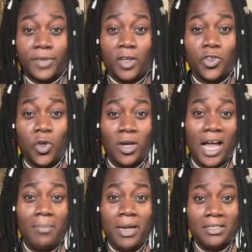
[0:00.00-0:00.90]
So
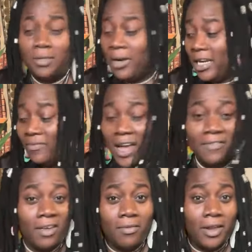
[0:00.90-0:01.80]
God bless somebody divine
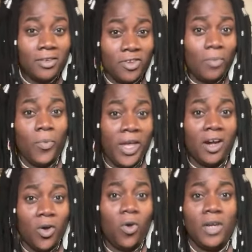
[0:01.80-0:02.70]
feminine somewhere
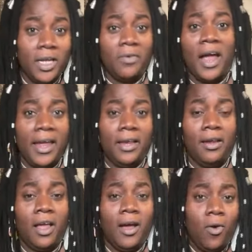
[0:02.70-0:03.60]
lonely crying
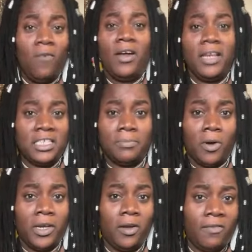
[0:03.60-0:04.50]
over this
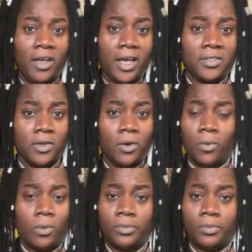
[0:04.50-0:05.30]
body over here. So